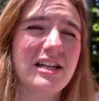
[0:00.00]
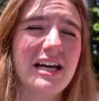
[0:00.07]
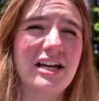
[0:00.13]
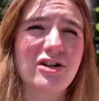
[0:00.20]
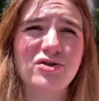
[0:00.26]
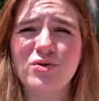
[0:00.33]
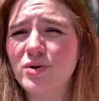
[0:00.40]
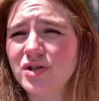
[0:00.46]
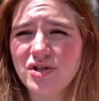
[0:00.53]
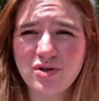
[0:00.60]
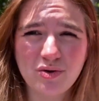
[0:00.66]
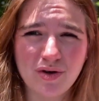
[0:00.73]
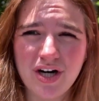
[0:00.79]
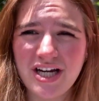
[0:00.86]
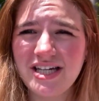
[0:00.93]
like short
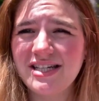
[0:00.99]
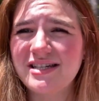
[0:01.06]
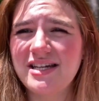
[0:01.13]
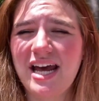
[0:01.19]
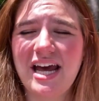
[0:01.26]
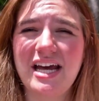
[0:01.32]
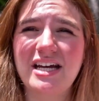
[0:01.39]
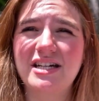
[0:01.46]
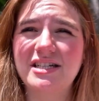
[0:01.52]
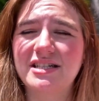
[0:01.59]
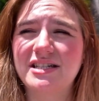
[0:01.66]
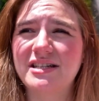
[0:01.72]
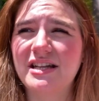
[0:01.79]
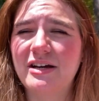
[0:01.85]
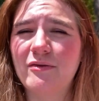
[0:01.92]
stories
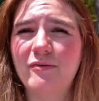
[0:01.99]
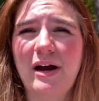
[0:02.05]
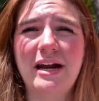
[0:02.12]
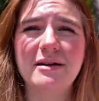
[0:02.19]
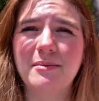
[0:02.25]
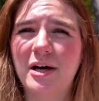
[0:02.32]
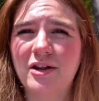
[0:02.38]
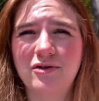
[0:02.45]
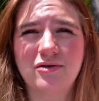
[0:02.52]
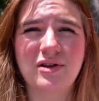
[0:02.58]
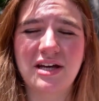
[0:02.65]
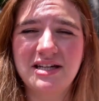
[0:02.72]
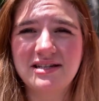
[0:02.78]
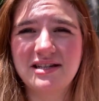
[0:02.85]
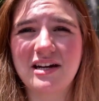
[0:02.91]
and like random other
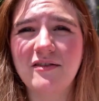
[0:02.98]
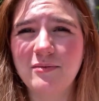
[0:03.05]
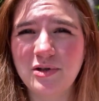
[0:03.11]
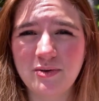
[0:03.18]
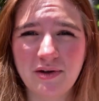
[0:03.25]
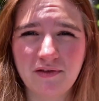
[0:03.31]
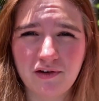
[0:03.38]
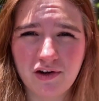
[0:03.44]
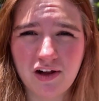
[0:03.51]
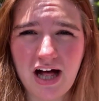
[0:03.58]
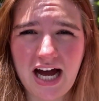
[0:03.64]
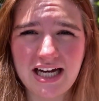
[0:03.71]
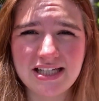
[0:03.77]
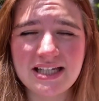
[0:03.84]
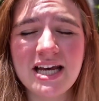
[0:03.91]
things that I've been doing for
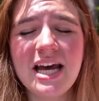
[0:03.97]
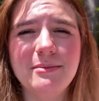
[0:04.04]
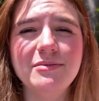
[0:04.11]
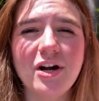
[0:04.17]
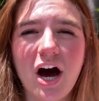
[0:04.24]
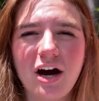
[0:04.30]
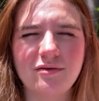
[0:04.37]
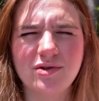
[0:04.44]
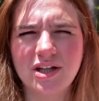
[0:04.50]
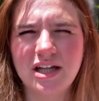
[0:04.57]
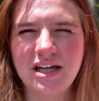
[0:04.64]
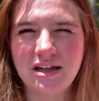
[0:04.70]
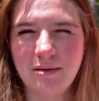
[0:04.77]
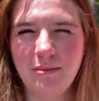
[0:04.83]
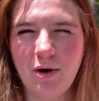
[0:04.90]
class. I'm not
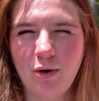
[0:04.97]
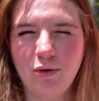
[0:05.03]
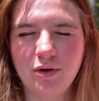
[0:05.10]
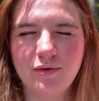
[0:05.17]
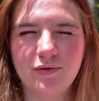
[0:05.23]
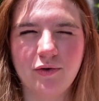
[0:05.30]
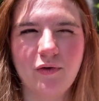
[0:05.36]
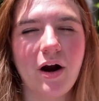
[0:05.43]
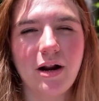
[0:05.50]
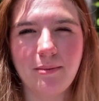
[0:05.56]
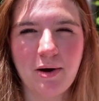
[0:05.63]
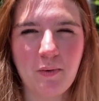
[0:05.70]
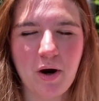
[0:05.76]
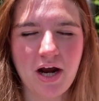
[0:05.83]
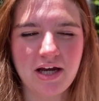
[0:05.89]
really in the mode for writing
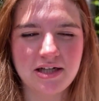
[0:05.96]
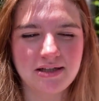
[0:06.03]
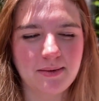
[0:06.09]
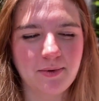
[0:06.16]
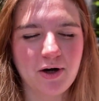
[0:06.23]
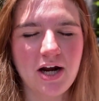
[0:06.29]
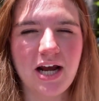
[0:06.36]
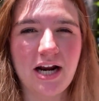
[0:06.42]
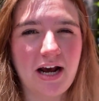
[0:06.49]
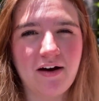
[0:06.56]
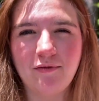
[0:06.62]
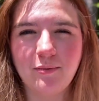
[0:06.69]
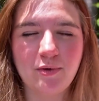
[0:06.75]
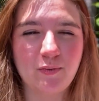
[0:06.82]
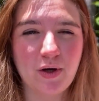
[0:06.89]
my YA contemporary and I
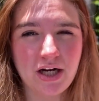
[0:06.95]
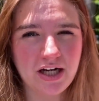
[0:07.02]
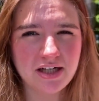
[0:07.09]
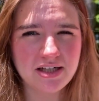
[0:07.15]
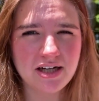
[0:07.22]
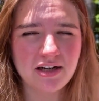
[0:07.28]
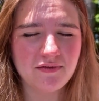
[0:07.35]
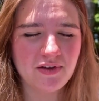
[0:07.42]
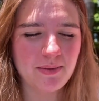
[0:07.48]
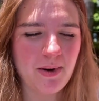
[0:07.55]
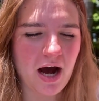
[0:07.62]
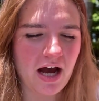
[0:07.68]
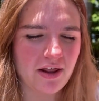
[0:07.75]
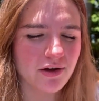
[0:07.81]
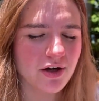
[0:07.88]
haven't been reading a ton of them
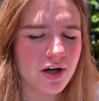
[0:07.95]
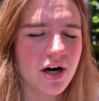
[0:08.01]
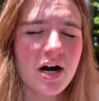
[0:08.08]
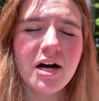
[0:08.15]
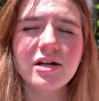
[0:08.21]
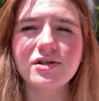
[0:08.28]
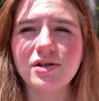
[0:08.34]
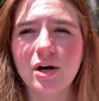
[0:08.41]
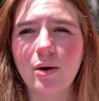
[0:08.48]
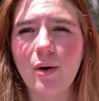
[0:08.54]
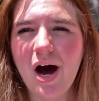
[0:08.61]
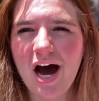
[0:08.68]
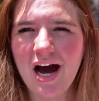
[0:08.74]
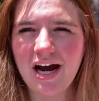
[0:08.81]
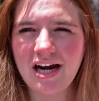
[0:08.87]
either. So
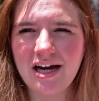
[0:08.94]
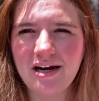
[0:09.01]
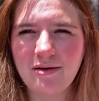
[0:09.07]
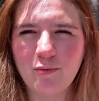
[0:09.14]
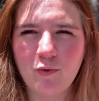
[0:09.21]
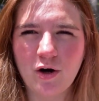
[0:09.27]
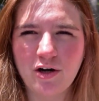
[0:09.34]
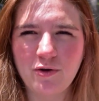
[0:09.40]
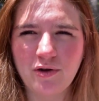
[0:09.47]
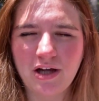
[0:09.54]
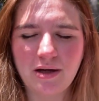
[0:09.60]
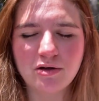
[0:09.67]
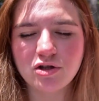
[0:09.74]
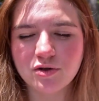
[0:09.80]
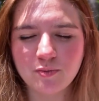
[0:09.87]
I want to
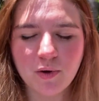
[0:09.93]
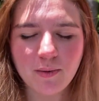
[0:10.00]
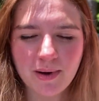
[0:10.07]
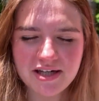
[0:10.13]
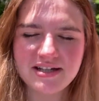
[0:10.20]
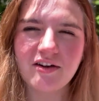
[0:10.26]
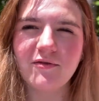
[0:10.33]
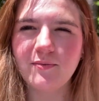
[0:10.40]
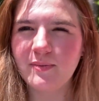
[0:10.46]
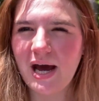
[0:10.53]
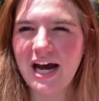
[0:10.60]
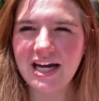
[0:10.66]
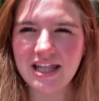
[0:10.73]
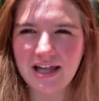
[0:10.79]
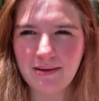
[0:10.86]
like just put myself
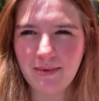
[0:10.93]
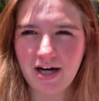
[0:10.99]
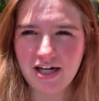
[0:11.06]
back in that